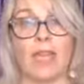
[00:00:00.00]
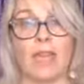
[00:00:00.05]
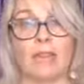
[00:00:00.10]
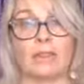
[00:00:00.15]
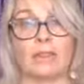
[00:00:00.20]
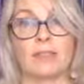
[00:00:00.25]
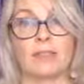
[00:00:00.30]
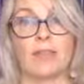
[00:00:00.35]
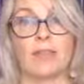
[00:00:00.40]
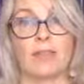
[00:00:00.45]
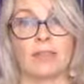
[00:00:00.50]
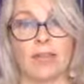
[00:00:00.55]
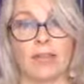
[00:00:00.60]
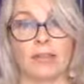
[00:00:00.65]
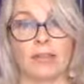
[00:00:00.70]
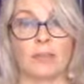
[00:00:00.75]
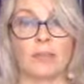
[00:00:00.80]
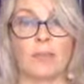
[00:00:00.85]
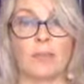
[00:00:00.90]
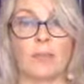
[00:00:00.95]
And
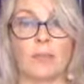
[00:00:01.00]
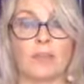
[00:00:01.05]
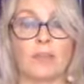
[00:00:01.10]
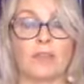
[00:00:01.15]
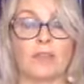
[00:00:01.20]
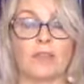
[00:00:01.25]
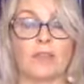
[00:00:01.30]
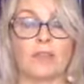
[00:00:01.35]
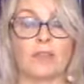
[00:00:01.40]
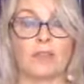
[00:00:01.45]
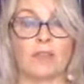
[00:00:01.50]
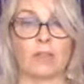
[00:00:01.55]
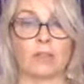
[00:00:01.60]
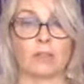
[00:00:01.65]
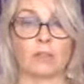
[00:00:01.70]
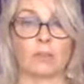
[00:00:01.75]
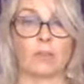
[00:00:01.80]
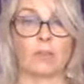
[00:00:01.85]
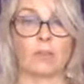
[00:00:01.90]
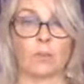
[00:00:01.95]
that is something that your
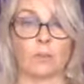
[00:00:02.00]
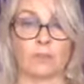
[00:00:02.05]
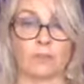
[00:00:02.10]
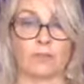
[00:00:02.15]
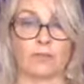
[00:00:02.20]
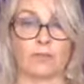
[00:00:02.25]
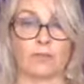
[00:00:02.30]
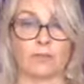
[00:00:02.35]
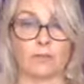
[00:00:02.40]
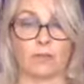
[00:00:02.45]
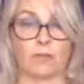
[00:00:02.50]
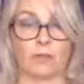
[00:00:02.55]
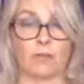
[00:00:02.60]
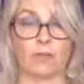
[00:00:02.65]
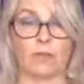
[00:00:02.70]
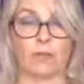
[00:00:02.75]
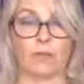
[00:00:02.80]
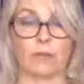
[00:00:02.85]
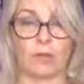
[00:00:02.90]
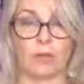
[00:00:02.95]
angels have wanted for
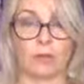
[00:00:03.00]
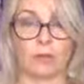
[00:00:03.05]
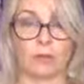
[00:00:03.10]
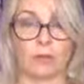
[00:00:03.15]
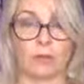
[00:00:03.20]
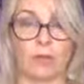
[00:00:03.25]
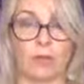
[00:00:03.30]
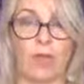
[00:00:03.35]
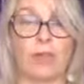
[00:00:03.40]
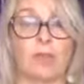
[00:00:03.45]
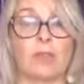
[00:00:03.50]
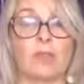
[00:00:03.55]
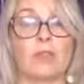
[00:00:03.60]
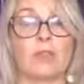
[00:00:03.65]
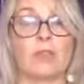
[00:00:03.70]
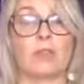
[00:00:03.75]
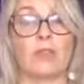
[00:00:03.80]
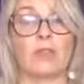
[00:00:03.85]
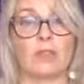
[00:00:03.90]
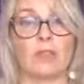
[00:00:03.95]
you for a long time.
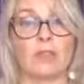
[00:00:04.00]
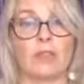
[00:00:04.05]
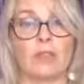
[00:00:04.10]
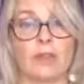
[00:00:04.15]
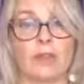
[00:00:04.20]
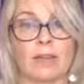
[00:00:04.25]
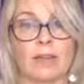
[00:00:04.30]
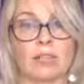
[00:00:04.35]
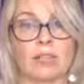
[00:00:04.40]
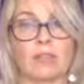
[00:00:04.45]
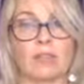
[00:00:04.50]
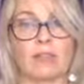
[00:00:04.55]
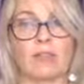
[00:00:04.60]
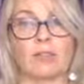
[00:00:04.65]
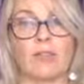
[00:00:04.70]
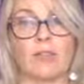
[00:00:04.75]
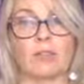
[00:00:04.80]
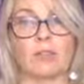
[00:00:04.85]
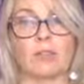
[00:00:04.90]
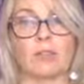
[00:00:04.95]
So giving gratitude
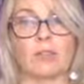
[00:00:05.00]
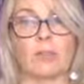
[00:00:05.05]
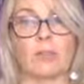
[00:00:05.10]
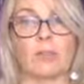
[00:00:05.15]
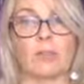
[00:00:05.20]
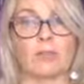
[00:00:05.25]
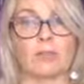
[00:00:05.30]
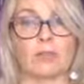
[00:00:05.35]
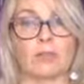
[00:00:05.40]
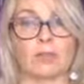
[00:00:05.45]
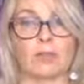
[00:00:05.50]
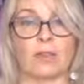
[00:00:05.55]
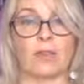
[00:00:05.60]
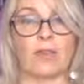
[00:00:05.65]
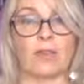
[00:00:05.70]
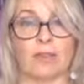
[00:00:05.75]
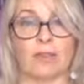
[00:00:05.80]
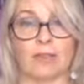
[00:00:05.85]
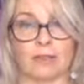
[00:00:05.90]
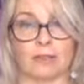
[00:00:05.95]
to your angels, but also
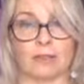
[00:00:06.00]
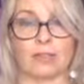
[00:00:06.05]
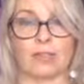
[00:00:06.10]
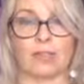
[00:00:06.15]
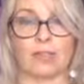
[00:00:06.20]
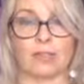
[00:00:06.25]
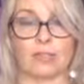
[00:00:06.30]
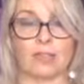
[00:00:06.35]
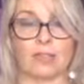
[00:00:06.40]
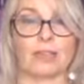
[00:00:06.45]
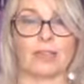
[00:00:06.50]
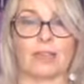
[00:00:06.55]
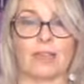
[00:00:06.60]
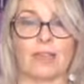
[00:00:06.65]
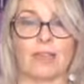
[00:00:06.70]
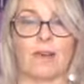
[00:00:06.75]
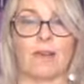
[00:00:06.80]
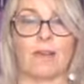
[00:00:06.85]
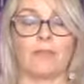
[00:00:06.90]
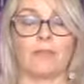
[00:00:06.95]
giving gratitude to
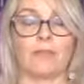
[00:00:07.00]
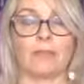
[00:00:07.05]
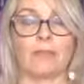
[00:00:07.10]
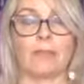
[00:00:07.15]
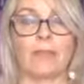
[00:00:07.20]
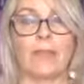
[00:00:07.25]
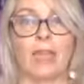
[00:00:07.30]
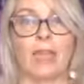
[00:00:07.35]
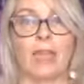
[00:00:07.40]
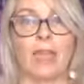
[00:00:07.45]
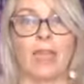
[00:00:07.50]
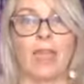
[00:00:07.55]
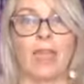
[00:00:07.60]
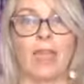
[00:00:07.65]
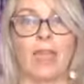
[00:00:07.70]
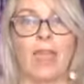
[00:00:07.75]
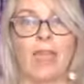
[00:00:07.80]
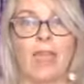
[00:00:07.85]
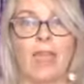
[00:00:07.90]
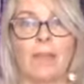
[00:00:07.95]
yourself.
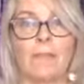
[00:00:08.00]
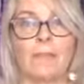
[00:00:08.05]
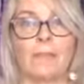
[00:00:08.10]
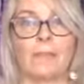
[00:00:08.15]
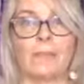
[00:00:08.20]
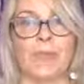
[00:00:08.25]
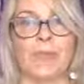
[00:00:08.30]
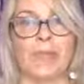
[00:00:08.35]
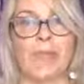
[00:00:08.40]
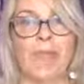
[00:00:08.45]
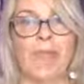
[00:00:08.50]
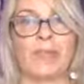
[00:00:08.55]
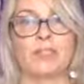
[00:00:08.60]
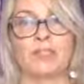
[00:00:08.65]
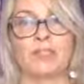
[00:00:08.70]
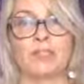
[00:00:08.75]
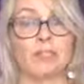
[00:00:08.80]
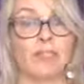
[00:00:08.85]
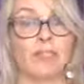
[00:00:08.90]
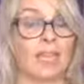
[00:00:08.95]
And
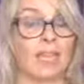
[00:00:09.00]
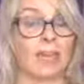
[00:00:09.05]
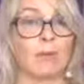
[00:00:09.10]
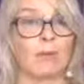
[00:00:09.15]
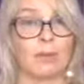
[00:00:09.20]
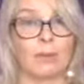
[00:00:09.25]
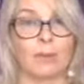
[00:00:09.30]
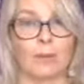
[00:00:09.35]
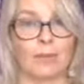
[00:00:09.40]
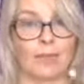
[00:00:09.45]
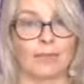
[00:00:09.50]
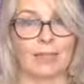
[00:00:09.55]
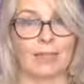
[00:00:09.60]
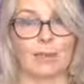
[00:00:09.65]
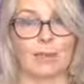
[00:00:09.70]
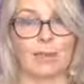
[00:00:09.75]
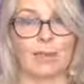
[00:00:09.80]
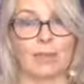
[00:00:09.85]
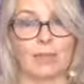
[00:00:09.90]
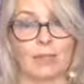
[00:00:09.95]
just keep
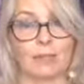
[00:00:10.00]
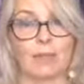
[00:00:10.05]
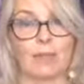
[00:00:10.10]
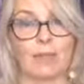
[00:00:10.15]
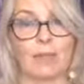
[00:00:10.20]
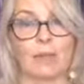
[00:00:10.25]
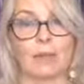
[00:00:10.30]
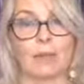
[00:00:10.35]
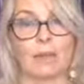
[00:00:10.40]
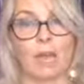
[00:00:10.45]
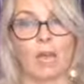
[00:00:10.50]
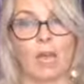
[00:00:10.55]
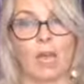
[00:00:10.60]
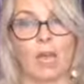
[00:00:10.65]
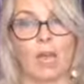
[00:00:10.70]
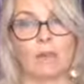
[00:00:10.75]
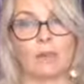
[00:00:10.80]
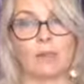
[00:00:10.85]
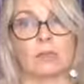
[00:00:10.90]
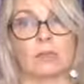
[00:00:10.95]
doing what you're doing,
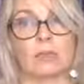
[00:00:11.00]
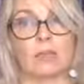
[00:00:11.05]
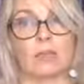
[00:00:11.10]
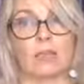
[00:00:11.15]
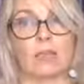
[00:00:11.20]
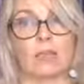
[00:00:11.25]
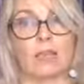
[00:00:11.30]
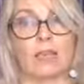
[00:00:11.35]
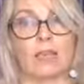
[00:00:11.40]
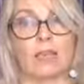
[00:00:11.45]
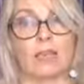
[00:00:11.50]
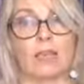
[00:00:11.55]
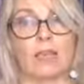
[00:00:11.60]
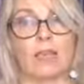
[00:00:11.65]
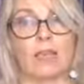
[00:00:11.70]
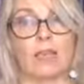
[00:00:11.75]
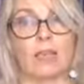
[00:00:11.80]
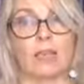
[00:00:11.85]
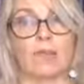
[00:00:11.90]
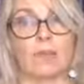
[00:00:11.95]
because
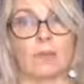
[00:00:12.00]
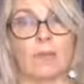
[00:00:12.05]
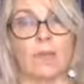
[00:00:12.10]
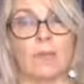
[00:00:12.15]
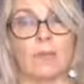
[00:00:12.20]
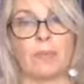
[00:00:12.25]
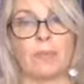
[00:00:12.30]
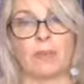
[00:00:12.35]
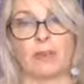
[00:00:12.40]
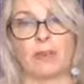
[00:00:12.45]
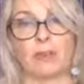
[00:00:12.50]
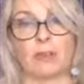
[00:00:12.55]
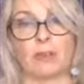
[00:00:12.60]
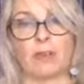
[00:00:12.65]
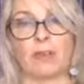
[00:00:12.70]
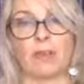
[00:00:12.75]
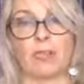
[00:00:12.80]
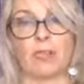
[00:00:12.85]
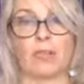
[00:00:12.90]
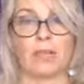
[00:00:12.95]
remember that
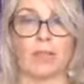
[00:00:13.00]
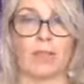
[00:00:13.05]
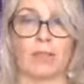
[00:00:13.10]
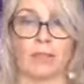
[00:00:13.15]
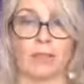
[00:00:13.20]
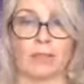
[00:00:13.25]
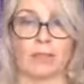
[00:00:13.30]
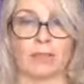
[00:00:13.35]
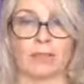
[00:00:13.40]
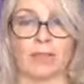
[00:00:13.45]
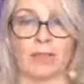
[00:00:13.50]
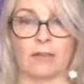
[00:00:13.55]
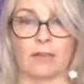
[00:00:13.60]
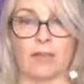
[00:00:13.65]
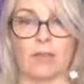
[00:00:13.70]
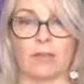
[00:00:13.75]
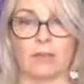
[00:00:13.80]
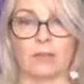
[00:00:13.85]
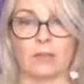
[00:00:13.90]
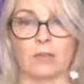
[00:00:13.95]
God and
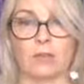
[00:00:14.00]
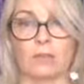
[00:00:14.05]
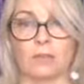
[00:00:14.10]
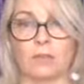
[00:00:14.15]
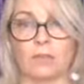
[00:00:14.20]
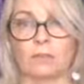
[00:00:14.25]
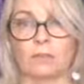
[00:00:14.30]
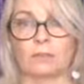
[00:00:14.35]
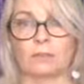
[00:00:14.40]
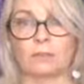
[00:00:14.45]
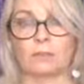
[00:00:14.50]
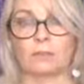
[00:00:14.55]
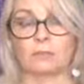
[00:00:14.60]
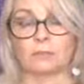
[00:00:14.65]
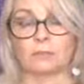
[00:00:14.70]
our angels